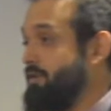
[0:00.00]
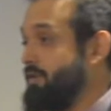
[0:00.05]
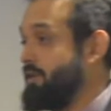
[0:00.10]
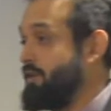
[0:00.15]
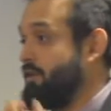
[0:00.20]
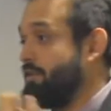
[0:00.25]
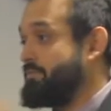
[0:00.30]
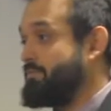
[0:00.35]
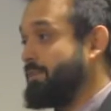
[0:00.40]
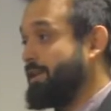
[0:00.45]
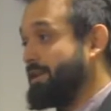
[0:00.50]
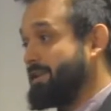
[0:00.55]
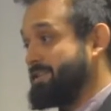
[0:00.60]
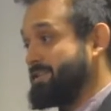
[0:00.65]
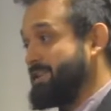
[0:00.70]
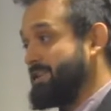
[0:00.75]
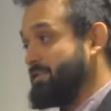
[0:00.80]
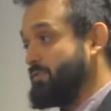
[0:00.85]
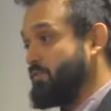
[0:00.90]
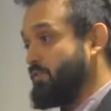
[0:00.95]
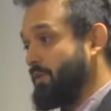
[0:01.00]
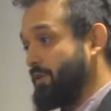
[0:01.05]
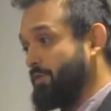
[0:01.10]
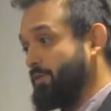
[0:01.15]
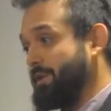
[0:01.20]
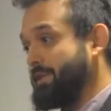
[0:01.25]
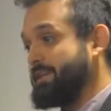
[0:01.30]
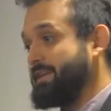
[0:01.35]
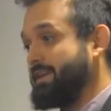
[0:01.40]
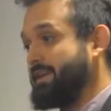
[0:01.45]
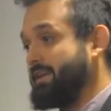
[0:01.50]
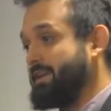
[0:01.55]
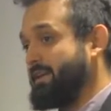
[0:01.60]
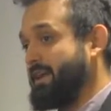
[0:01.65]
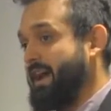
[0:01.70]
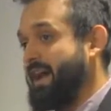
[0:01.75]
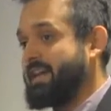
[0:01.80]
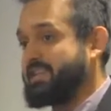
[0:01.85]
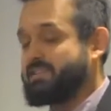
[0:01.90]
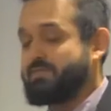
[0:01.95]
a lot of plugins that you work with, they
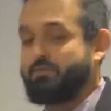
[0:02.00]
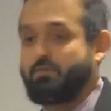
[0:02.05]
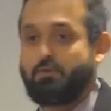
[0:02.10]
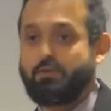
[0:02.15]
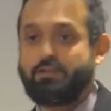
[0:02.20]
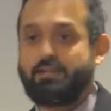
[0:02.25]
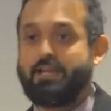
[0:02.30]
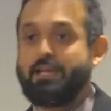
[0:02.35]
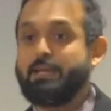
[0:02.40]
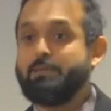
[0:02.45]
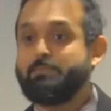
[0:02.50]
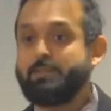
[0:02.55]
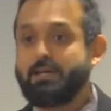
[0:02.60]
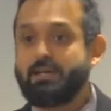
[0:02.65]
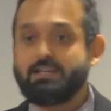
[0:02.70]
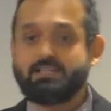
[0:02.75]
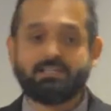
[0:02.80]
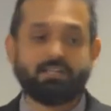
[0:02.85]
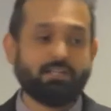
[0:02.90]
ask for the APIs.